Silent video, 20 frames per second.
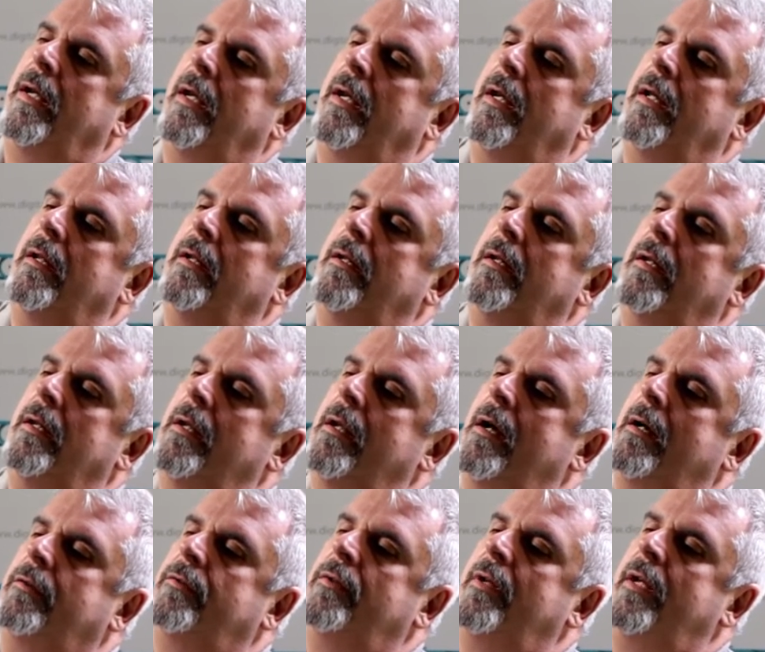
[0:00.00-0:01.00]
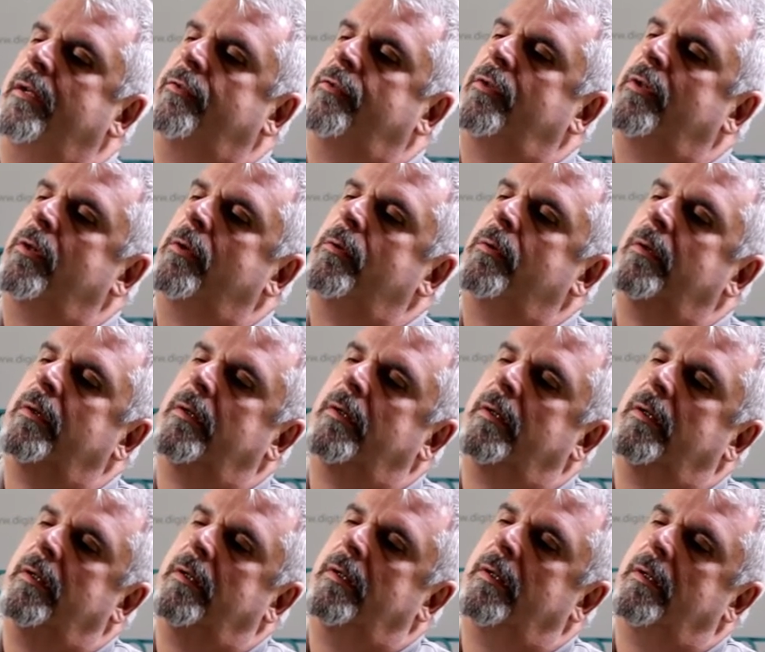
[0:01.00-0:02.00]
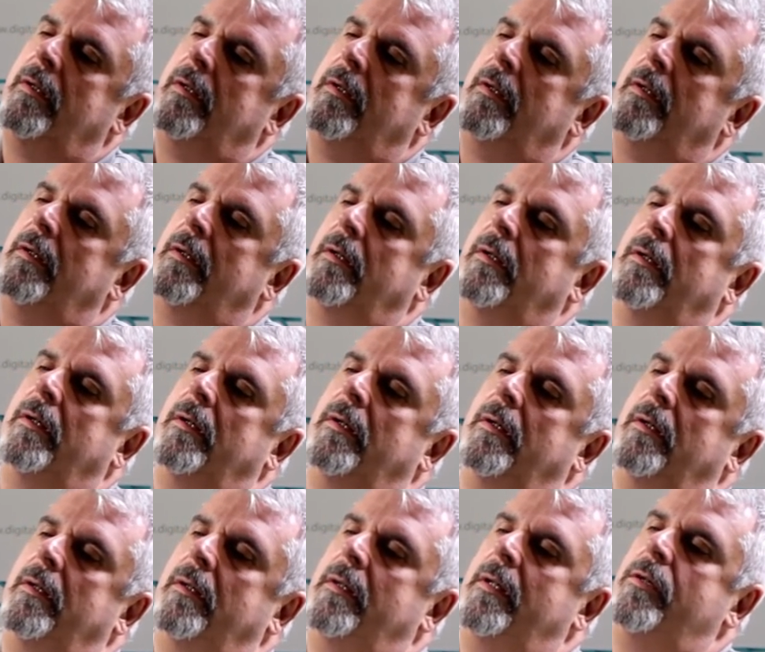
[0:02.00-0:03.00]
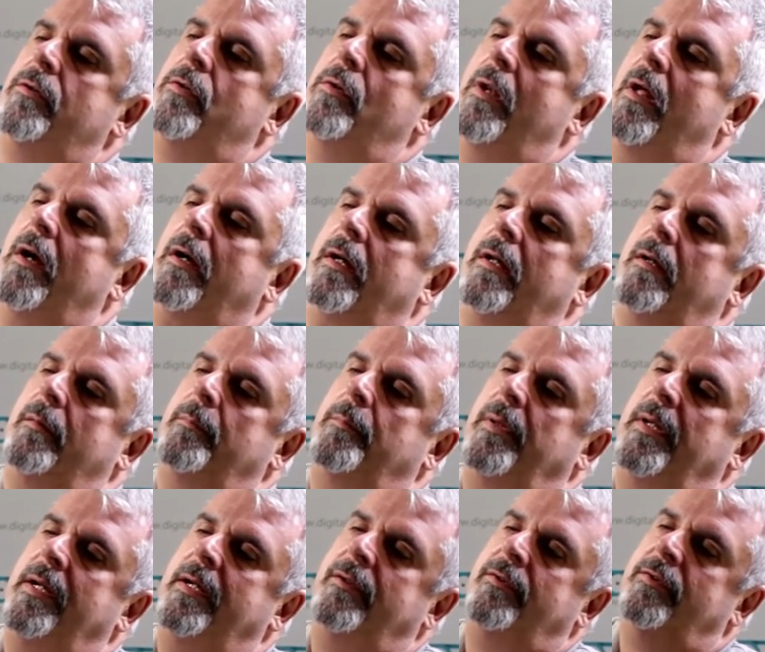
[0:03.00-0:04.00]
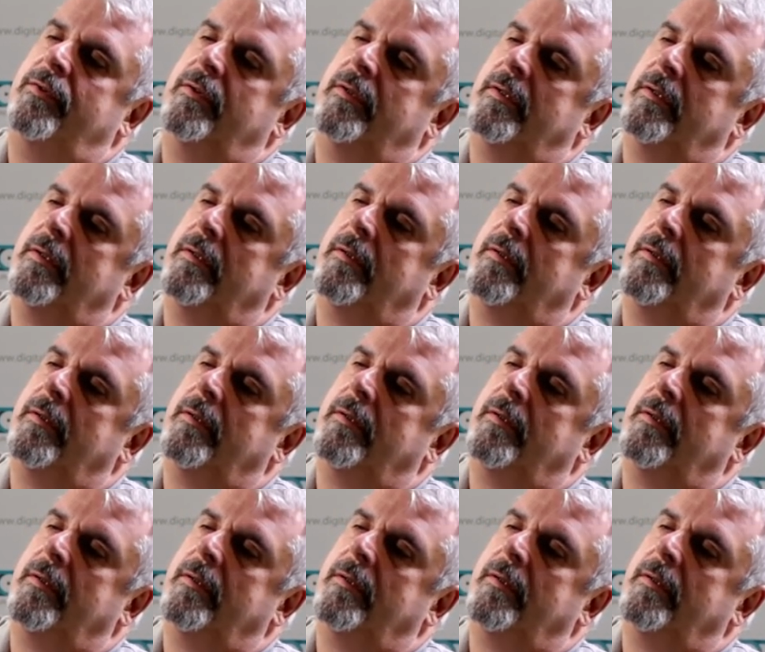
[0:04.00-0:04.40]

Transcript: And it locks like so. Then you lock it in place.